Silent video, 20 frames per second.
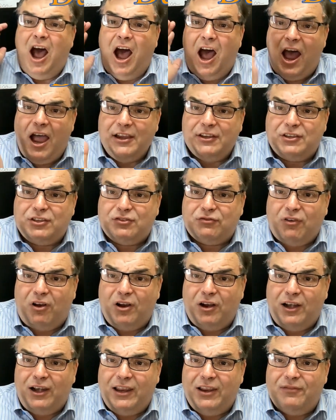I
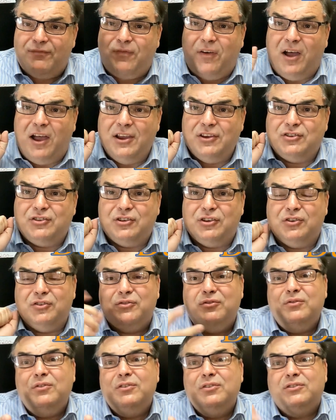strongly advise
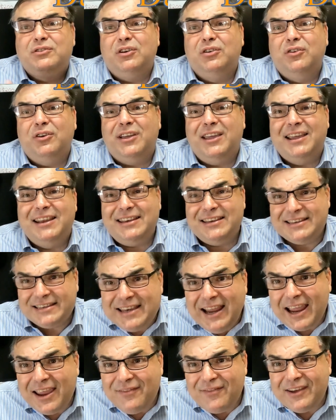you to look at
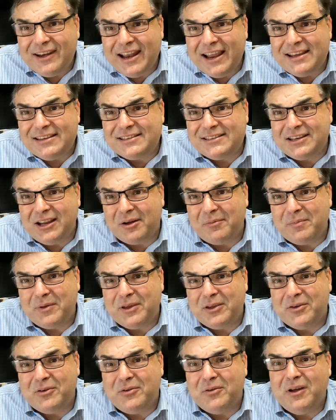David
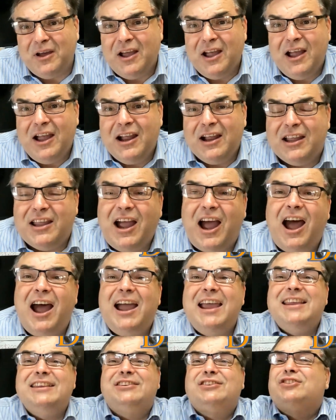S.W.
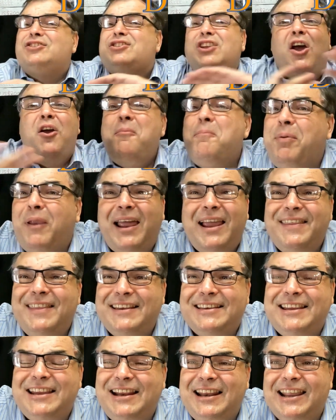Guys, don't play
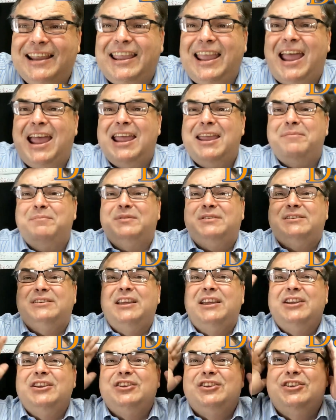the dealer games.
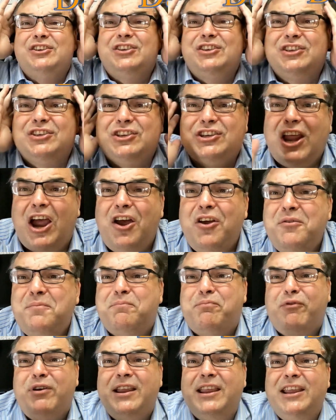
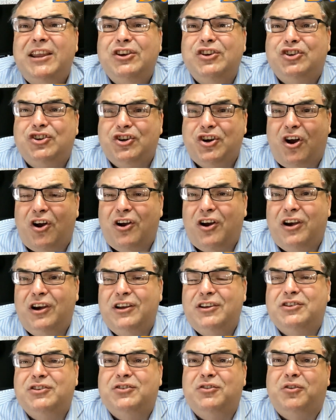Don't bring in
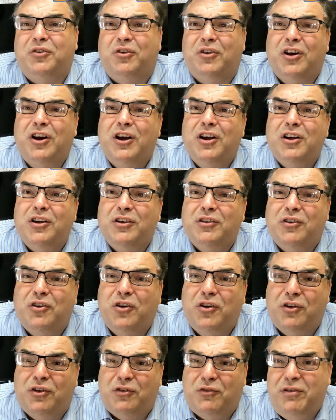chocolates or
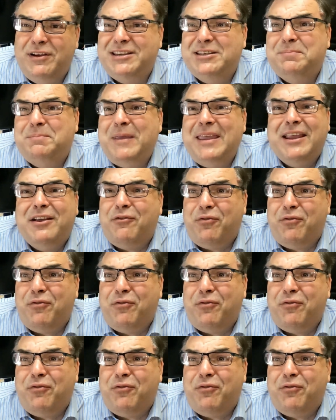Krispy